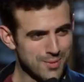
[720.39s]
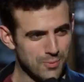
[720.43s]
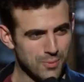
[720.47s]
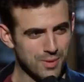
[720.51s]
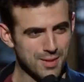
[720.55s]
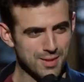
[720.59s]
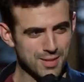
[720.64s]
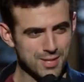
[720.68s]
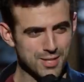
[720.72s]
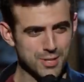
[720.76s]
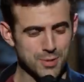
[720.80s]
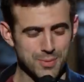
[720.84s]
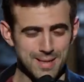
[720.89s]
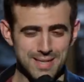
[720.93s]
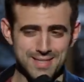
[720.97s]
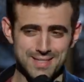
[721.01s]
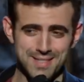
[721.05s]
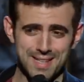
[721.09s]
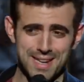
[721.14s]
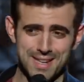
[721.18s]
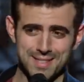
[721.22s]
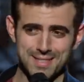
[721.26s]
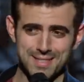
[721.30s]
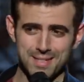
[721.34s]
One of the tweets
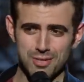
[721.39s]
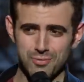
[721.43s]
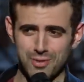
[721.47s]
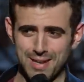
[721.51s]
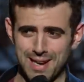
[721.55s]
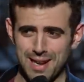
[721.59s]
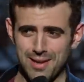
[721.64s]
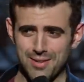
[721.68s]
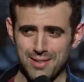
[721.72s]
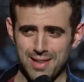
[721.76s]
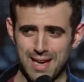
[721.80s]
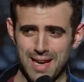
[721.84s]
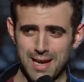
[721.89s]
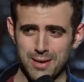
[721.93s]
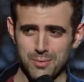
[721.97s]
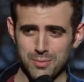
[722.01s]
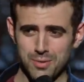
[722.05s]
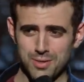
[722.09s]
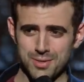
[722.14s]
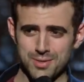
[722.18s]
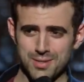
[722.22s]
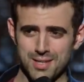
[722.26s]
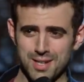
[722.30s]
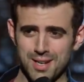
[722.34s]
they actually read out loud
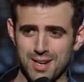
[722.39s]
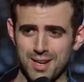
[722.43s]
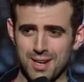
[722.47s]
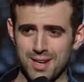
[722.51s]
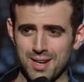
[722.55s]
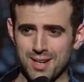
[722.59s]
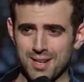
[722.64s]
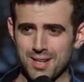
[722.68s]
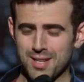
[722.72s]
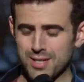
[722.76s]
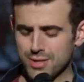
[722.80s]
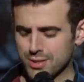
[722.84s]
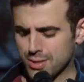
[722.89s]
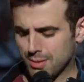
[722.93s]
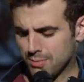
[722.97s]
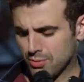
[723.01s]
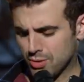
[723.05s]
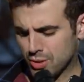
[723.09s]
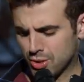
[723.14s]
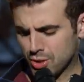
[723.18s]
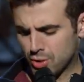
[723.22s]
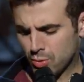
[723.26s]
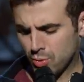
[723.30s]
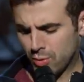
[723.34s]
was,
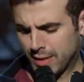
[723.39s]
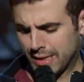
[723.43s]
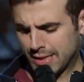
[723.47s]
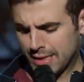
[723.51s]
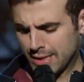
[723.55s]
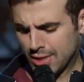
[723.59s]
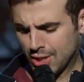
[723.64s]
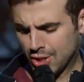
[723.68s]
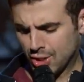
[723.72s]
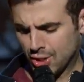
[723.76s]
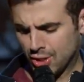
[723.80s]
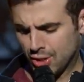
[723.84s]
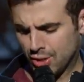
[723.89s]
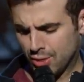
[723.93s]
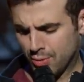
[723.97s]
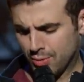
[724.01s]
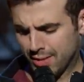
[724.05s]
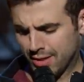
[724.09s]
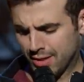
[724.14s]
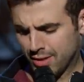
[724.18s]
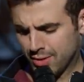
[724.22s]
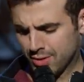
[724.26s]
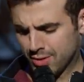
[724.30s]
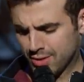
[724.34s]
someone tweeted at you
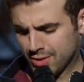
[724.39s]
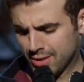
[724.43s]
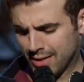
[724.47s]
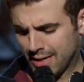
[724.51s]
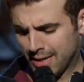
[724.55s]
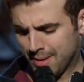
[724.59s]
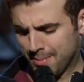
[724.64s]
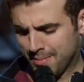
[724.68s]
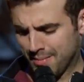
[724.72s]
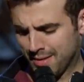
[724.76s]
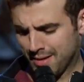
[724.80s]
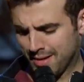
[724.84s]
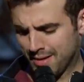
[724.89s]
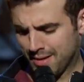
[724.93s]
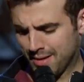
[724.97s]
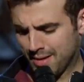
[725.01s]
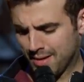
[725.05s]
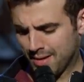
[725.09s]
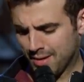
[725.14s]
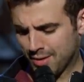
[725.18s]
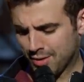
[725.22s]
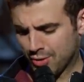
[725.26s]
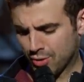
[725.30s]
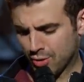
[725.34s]
here, Sam,
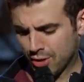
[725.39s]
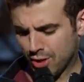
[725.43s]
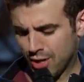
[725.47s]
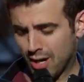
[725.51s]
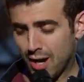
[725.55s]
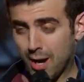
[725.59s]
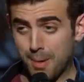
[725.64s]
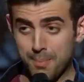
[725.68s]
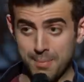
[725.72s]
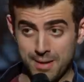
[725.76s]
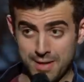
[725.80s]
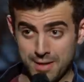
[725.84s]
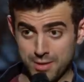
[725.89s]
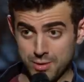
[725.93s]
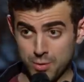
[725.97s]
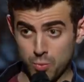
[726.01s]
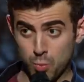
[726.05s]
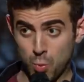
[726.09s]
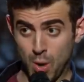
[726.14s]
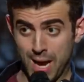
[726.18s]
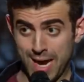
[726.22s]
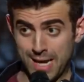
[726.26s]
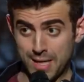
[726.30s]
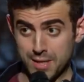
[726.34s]
that your comedy is a
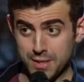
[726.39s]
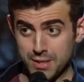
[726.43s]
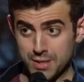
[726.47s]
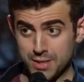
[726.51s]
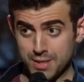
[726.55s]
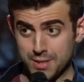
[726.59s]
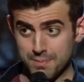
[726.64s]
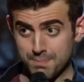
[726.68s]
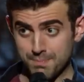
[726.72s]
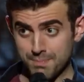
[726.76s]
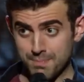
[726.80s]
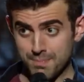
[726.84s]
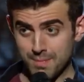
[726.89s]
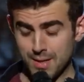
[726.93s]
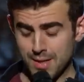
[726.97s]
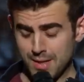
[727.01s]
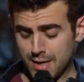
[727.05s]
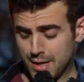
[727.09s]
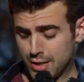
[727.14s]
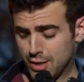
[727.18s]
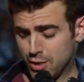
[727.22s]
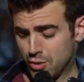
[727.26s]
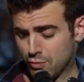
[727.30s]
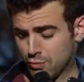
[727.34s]
waste.
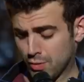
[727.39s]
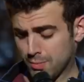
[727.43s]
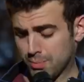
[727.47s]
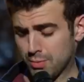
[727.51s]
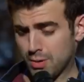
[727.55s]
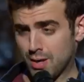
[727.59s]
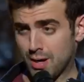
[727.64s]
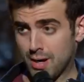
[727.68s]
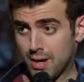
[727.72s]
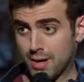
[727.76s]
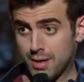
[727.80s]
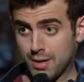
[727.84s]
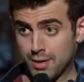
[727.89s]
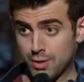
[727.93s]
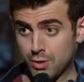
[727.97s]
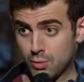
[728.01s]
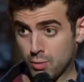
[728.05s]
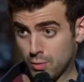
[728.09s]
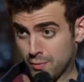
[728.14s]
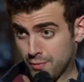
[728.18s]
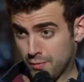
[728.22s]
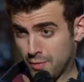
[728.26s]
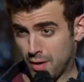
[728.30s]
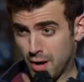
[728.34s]
And you replied,
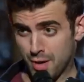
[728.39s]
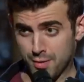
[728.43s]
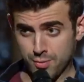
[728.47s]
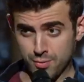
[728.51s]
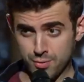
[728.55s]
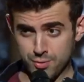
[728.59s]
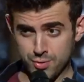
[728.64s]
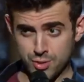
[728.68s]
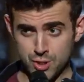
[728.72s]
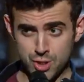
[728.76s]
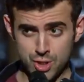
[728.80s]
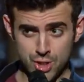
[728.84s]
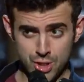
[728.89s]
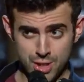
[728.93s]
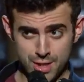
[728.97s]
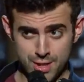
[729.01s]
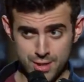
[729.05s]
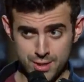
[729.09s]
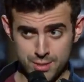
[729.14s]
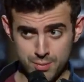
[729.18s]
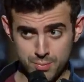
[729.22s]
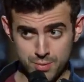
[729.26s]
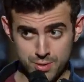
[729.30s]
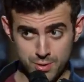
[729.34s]
your father's
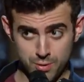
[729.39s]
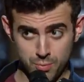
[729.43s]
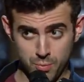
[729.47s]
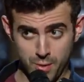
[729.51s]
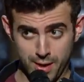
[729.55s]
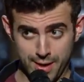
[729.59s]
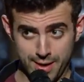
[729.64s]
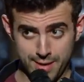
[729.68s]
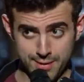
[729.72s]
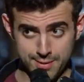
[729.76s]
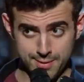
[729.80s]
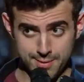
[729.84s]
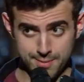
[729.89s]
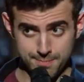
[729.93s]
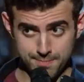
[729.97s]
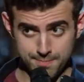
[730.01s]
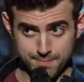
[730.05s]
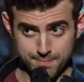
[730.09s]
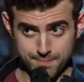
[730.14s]
jizz was a waste.